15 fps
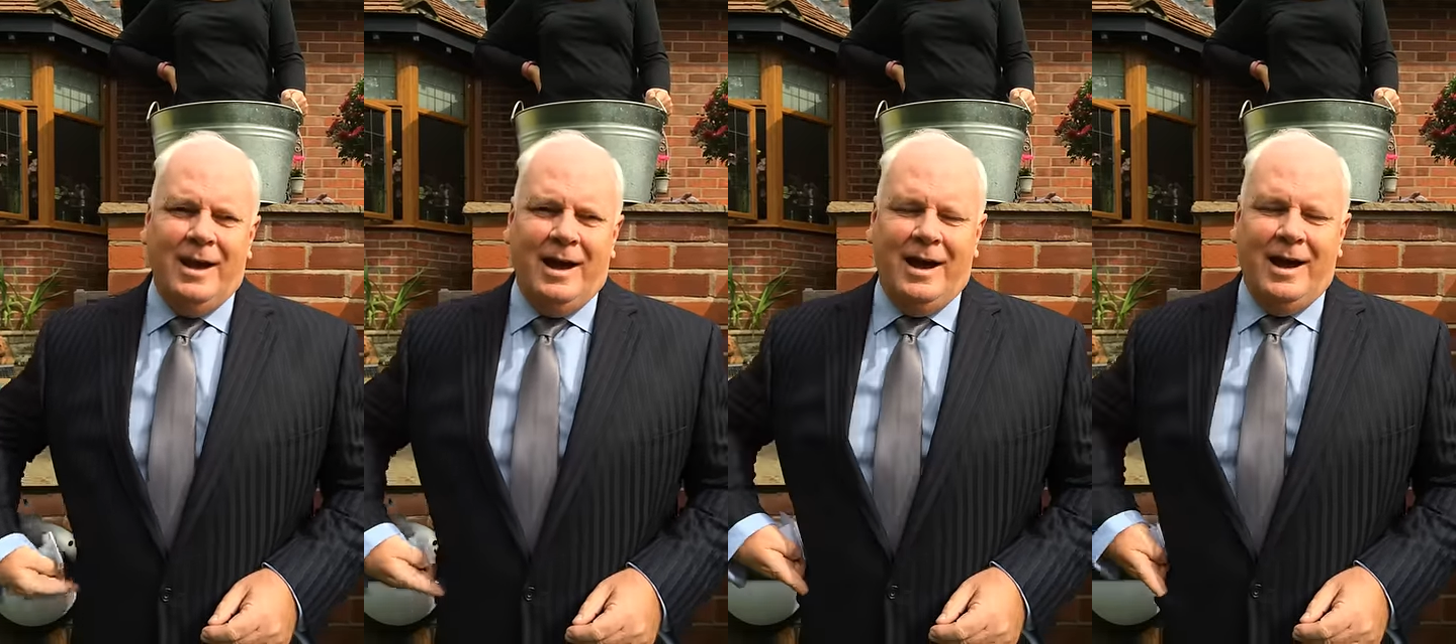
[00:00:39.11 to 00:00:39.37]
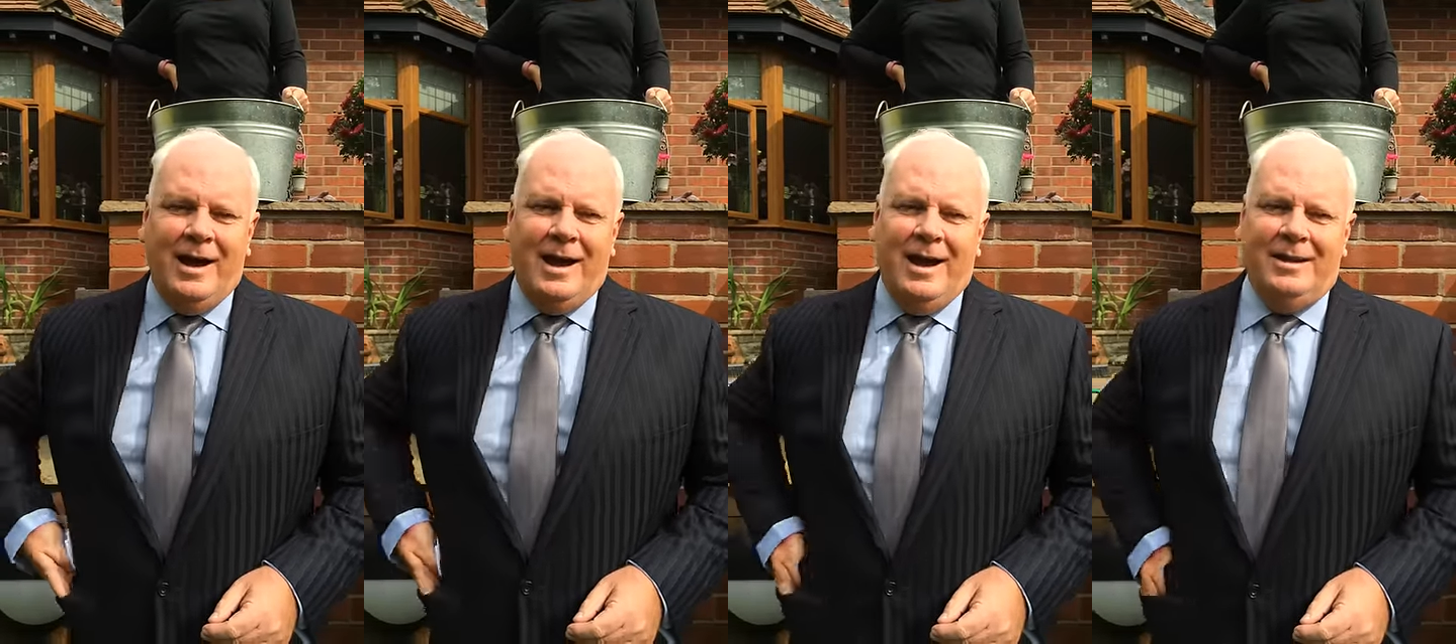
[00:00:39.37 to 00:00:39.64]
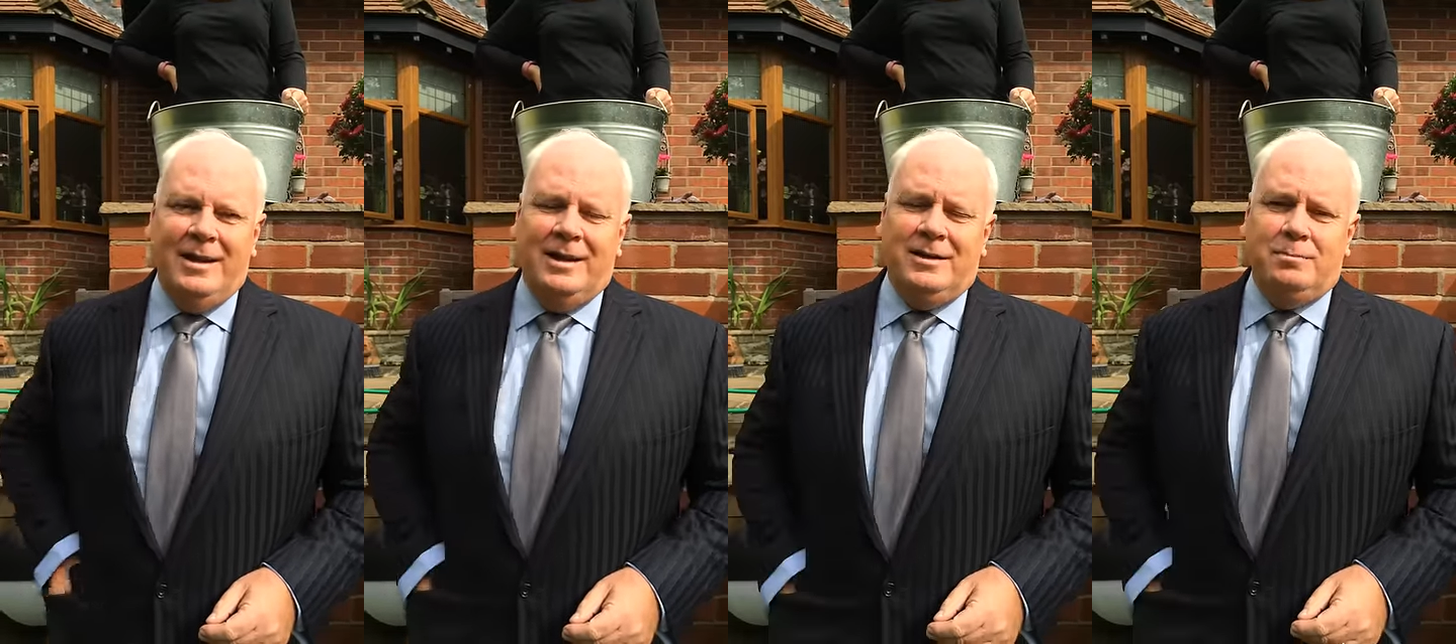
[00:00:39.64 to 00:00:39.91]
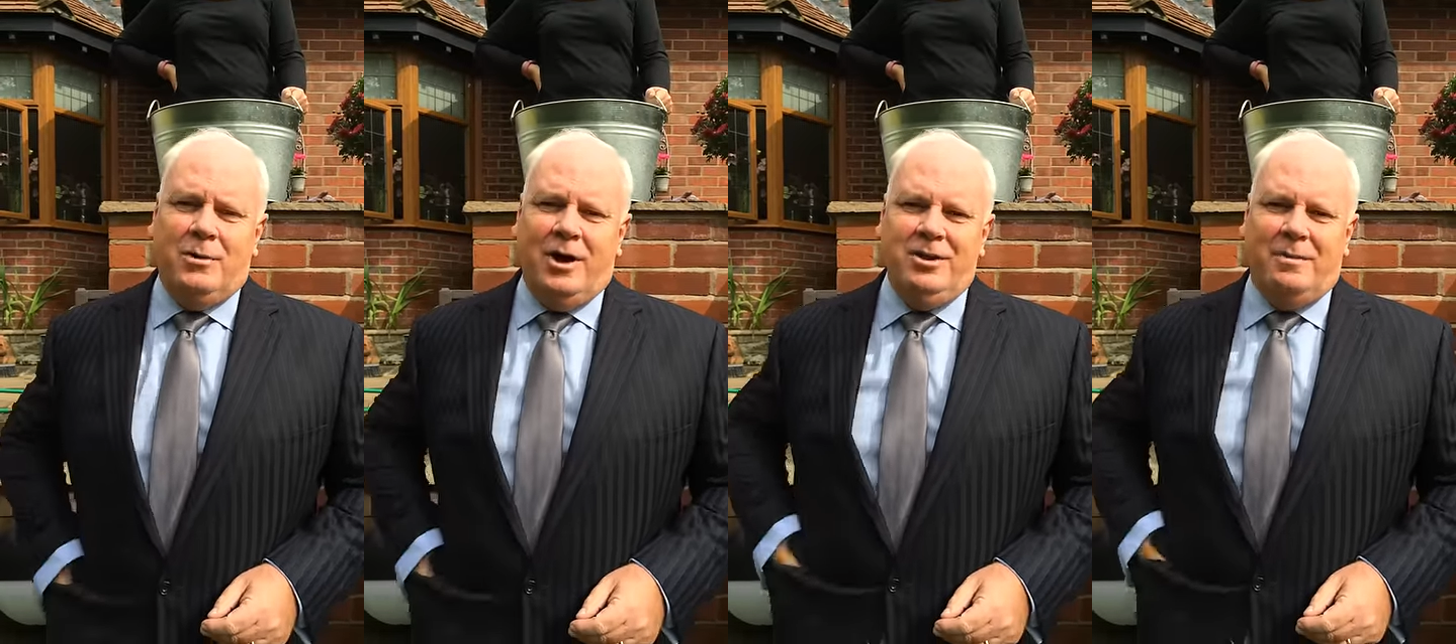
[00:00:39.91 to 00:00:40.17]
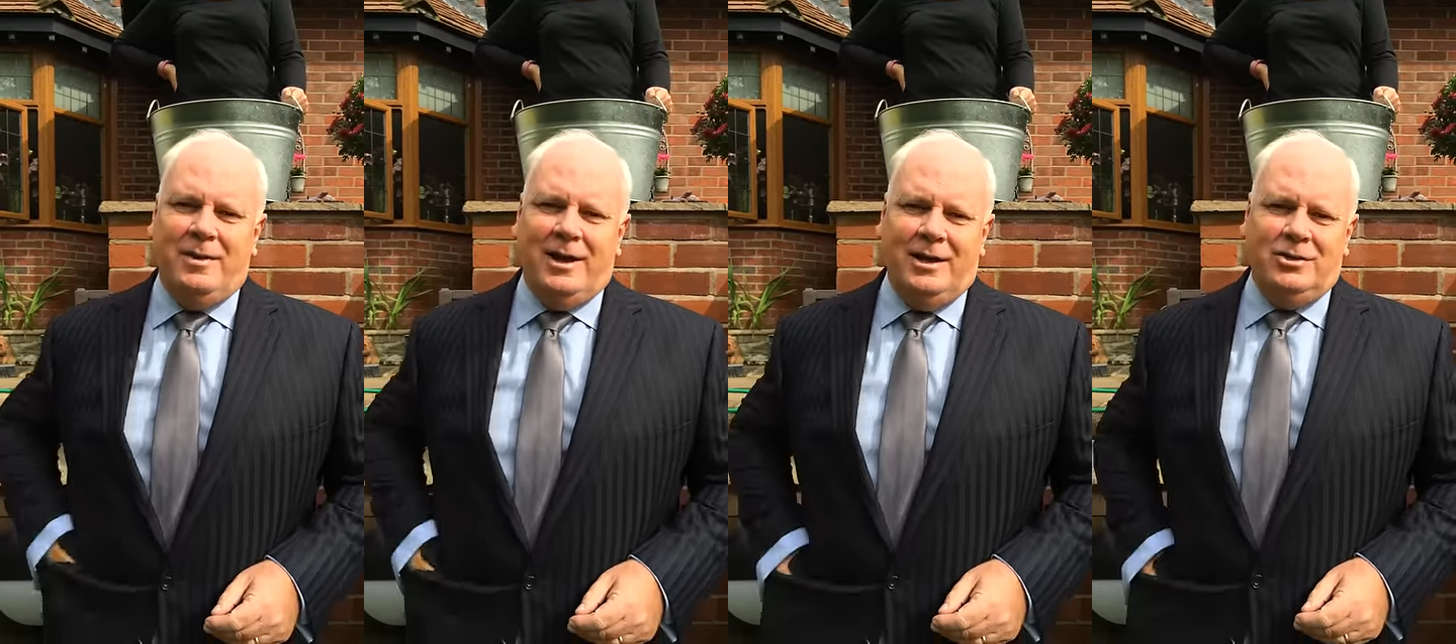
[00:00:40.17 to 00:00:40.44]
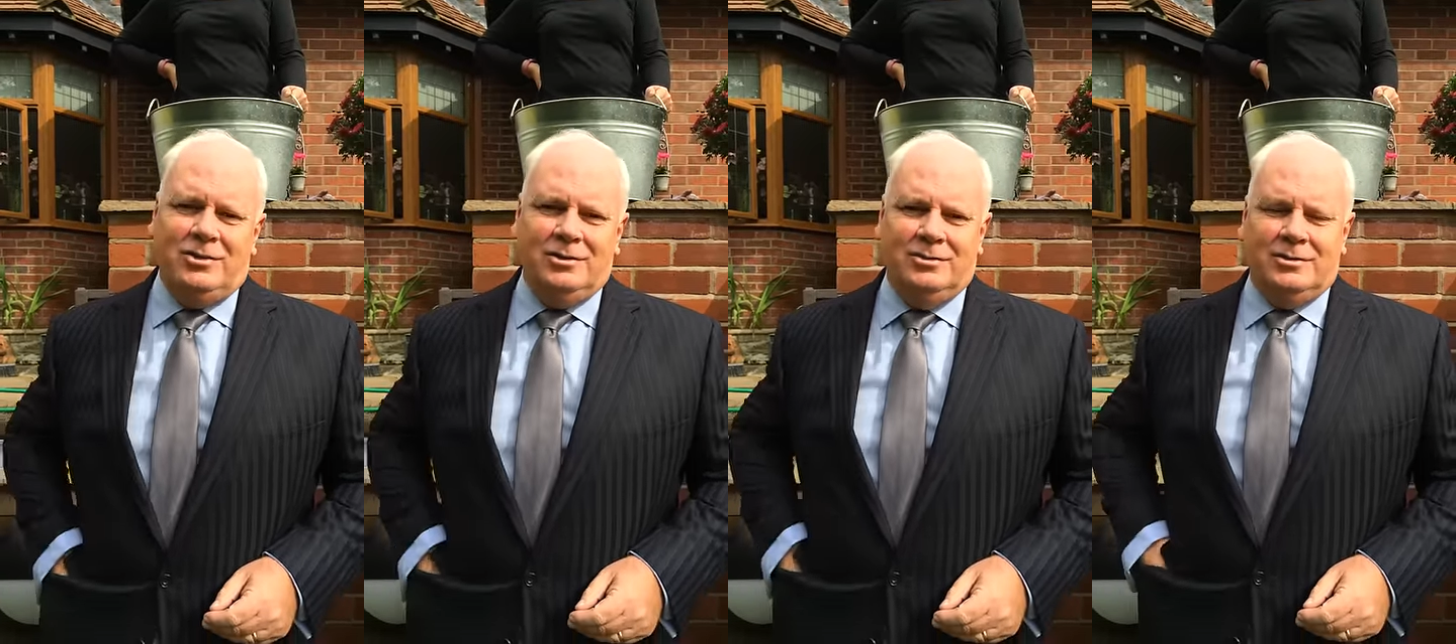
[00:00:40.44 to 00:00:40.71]
Uh, and then my
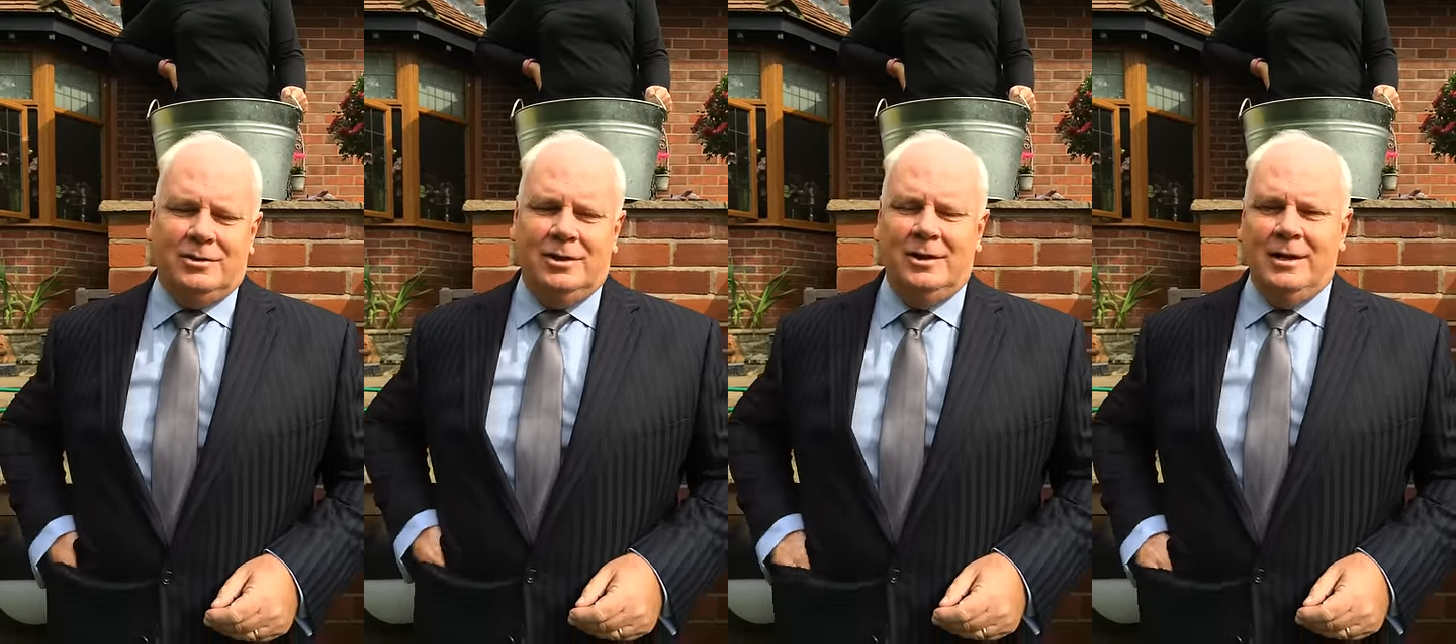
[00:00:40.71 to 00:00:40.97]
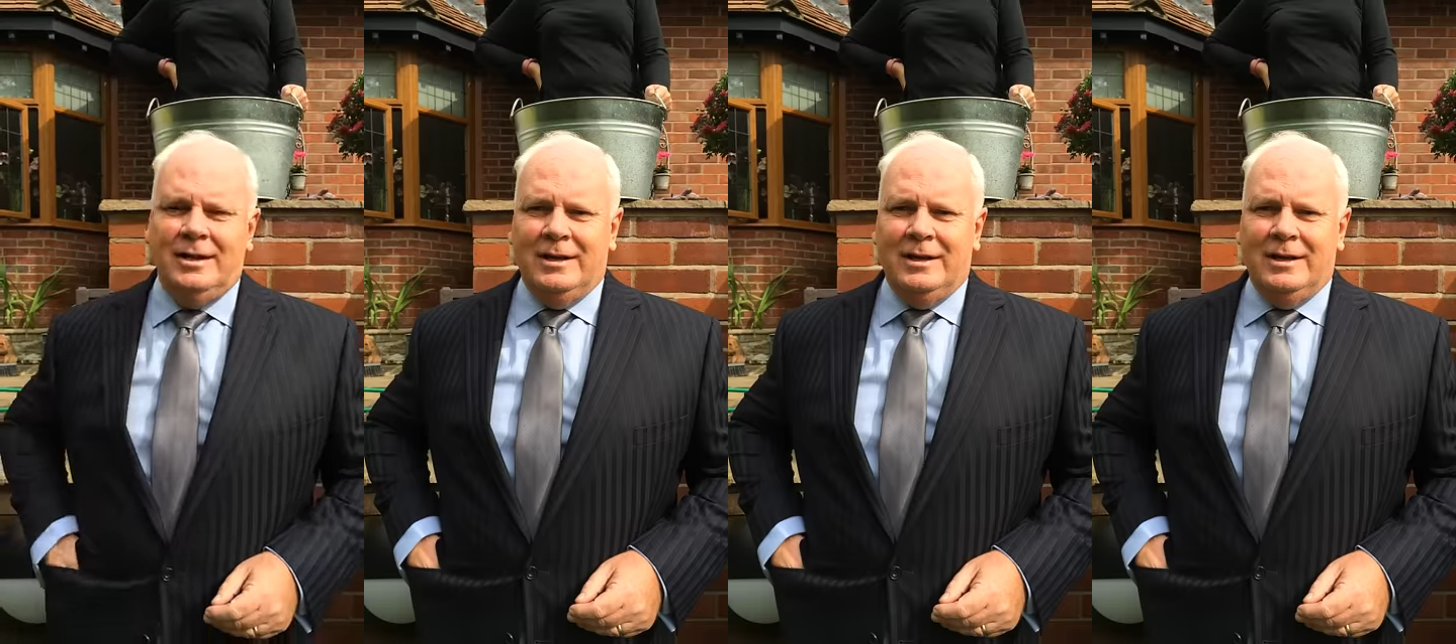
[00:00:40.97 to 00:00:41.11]
nominations.